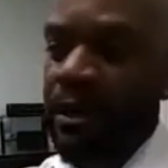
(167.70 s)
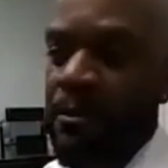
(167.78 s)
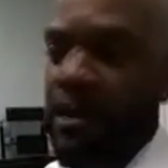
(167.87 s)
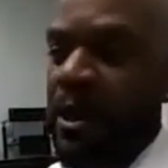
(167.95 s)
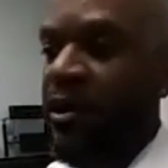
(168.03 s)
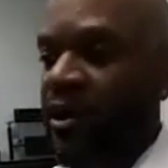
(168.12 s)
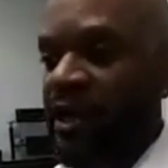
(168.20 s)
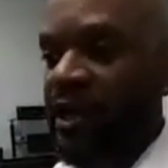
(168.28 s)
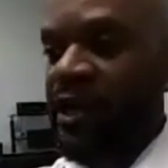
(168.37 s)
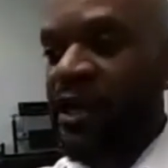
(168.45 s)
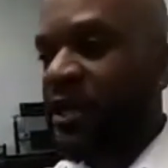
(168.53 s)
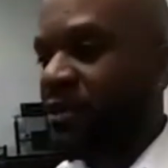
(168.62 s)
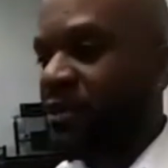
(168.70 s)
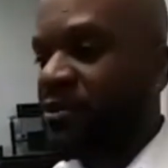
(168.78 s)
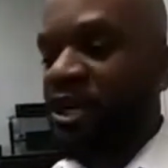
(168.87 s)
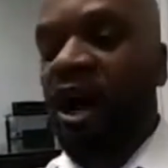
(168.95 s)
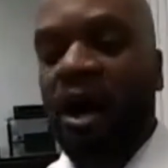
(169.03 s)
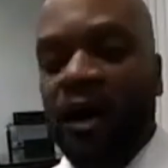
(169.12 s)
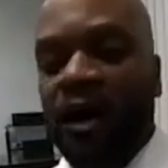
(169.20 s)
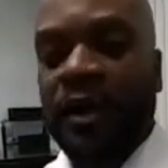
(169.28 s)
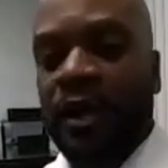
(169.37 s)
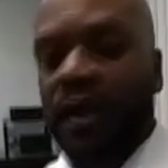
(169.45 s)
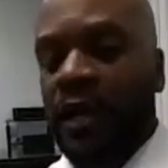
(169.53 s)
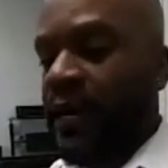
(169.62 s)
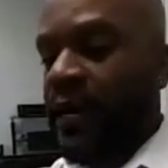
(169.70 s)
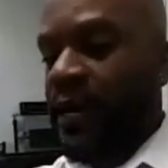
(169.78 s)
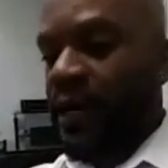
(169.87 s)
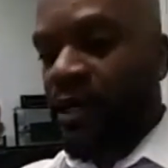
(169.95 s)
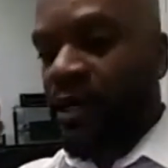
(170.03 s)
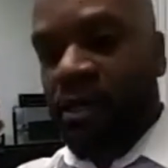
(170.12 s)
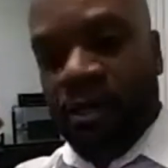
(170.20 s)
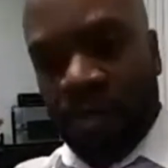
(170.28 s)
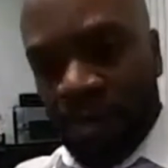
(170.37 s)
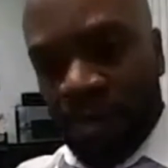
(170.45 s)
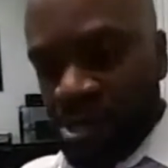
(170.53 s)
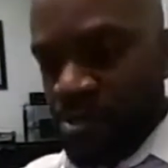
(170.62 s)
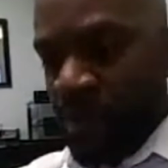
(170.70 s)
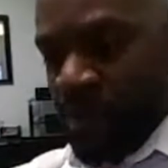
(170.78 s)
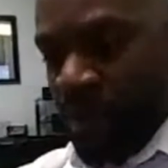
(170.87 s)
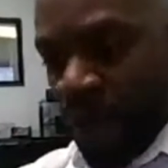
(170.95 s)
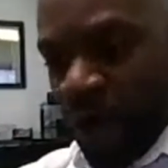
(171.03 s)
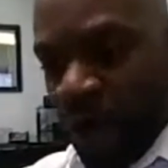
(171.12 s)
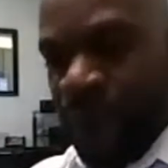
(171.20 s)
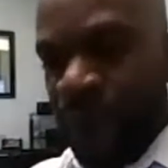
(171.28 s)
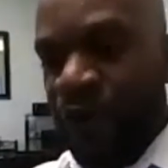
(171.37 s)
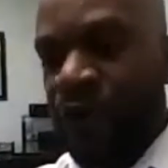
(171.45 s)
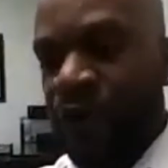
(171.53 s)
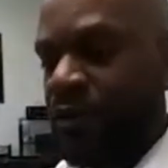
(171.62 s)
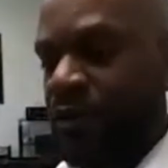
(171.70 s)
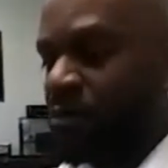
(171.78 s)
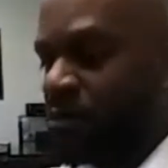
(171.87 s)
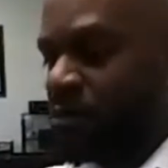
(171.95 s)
Mary, John, this is my offer.